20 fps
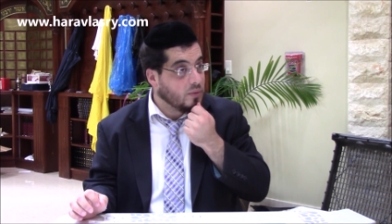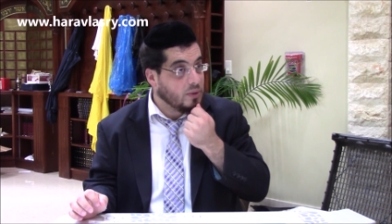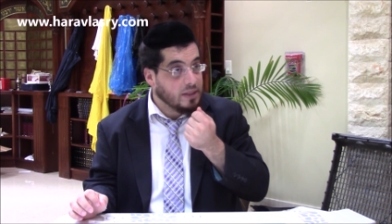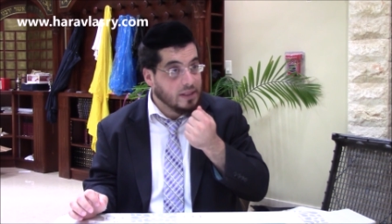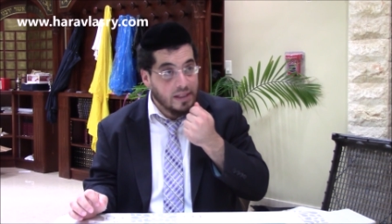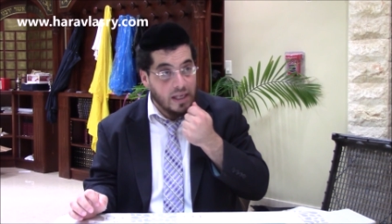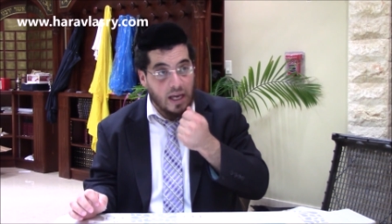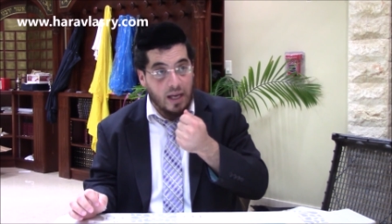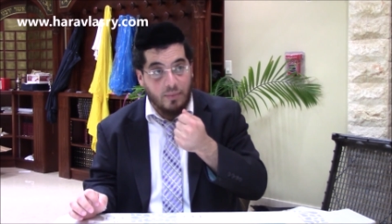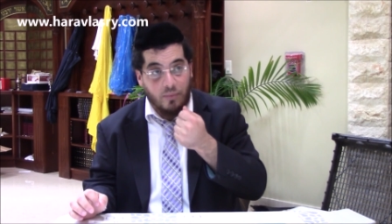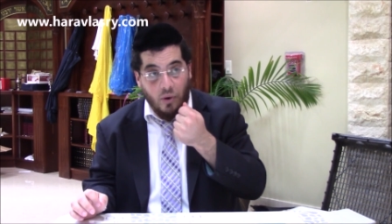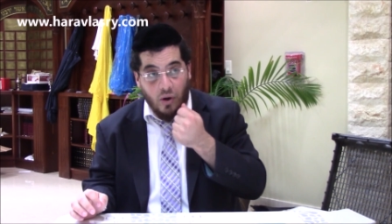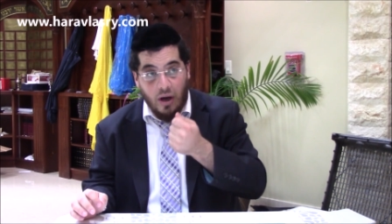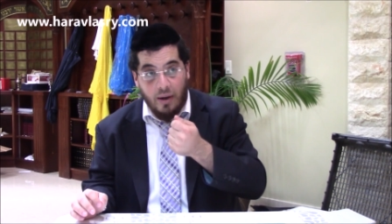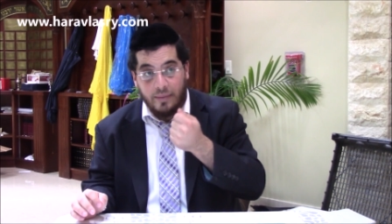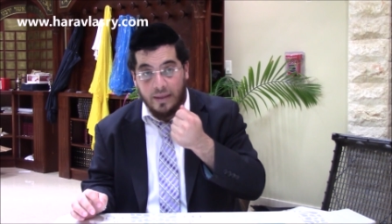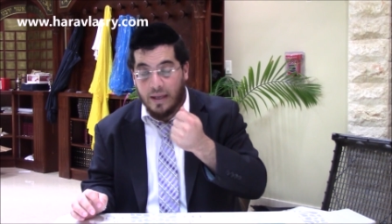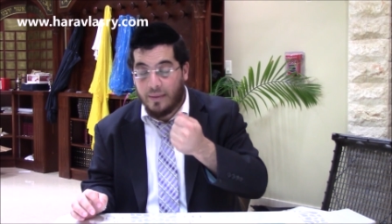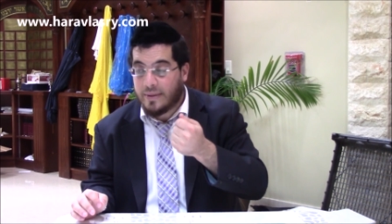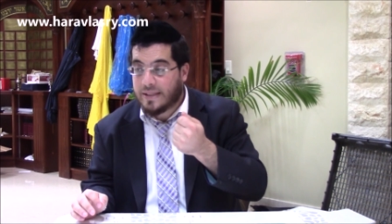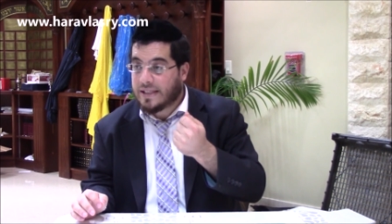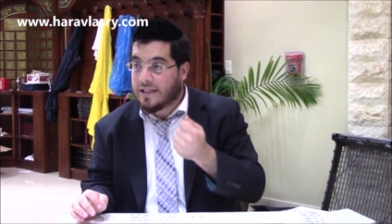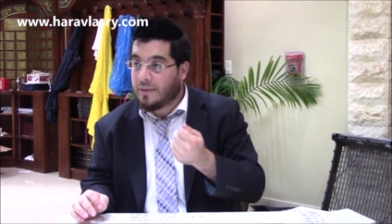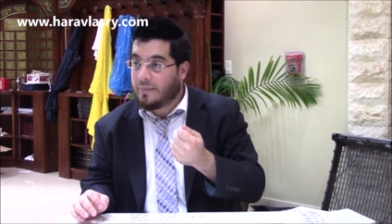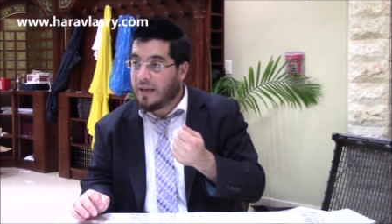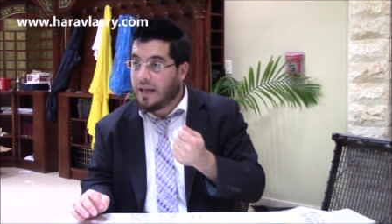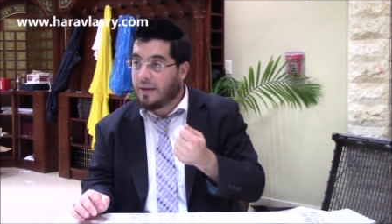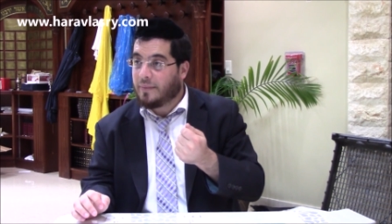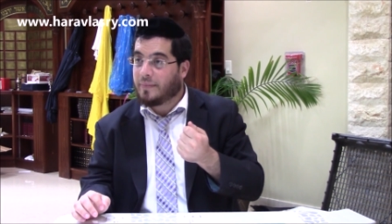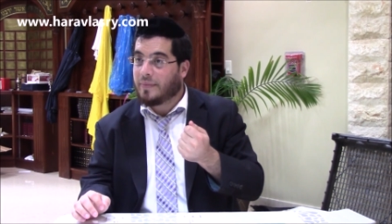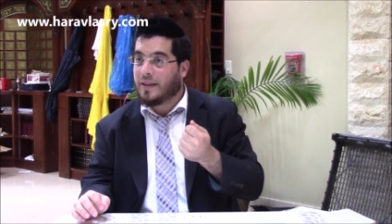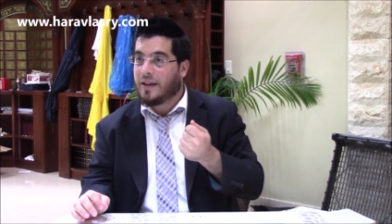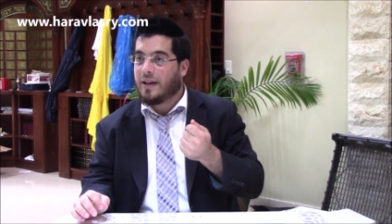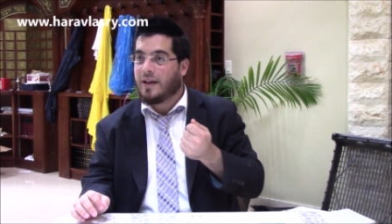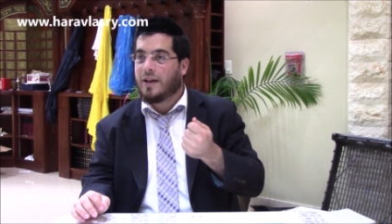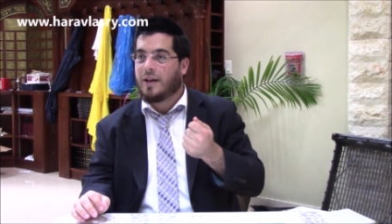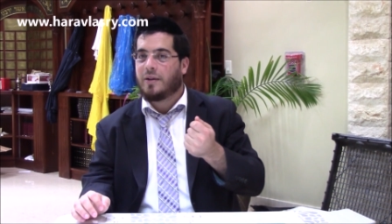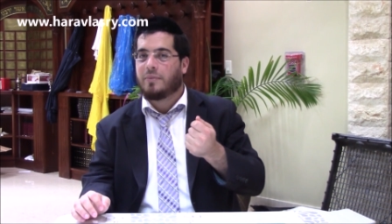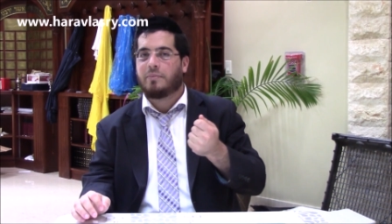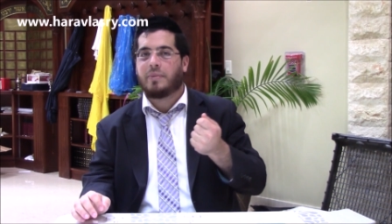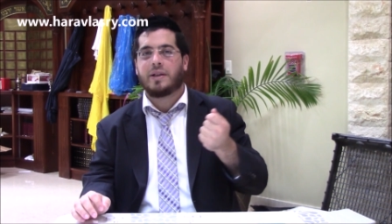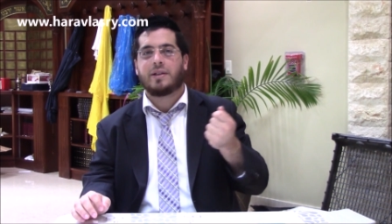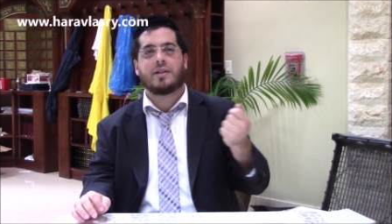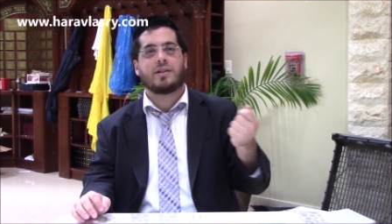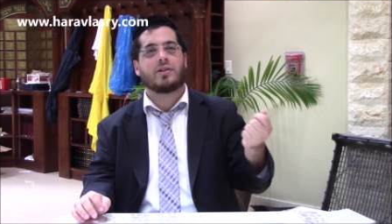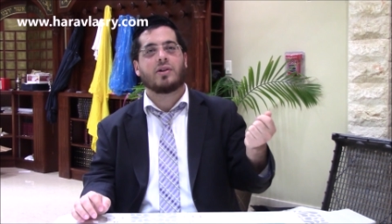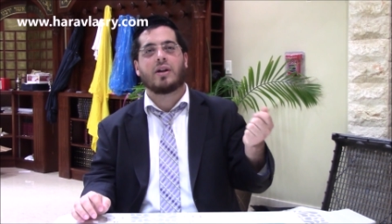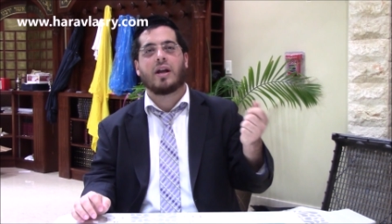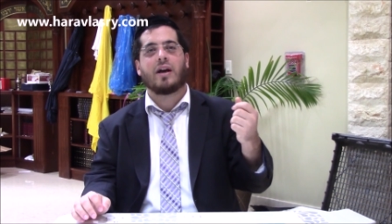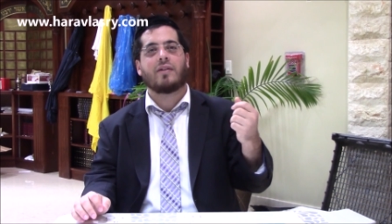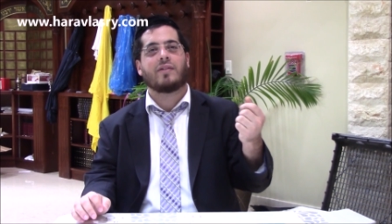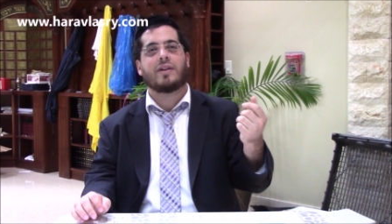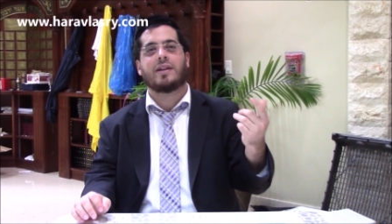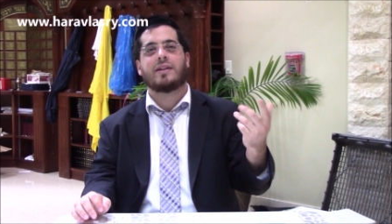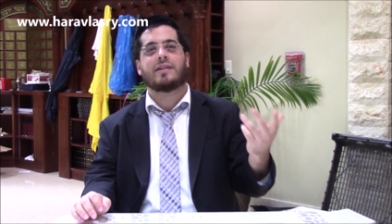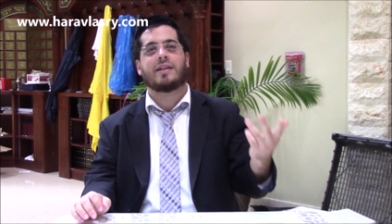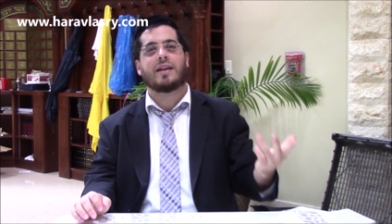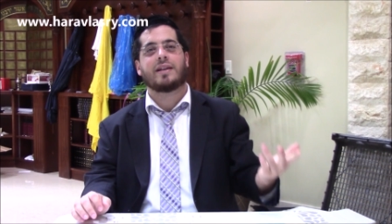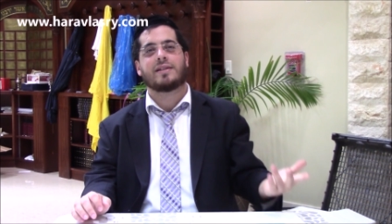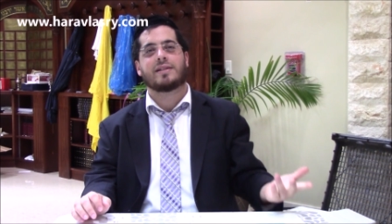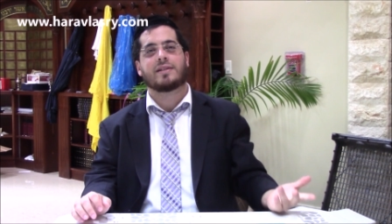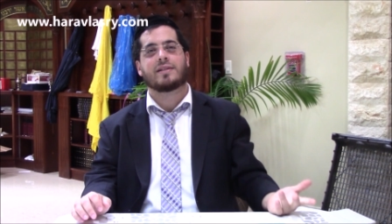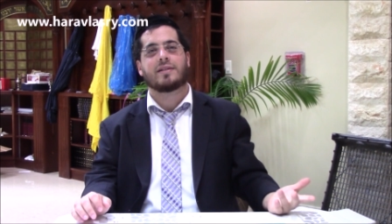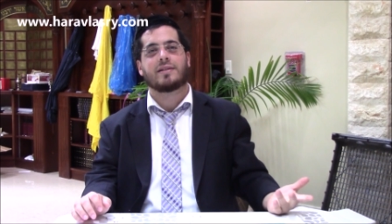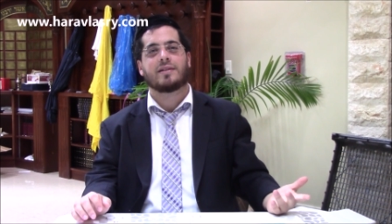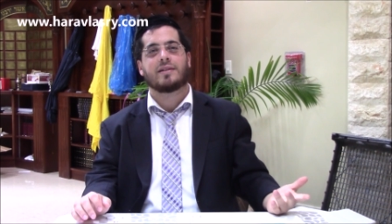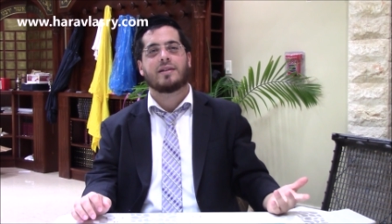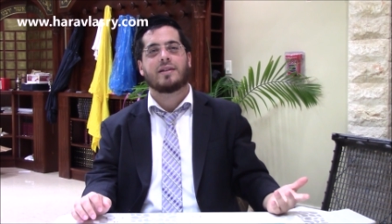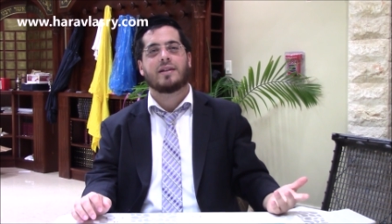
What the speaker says: We say borei minei besamim, but they don't have any taste.